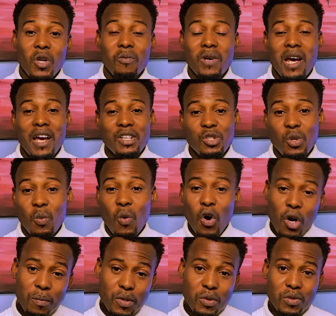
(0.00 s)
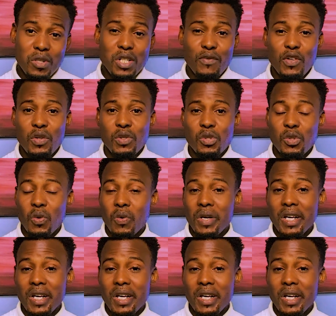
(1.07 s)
up guys, you're welcome to today's video. So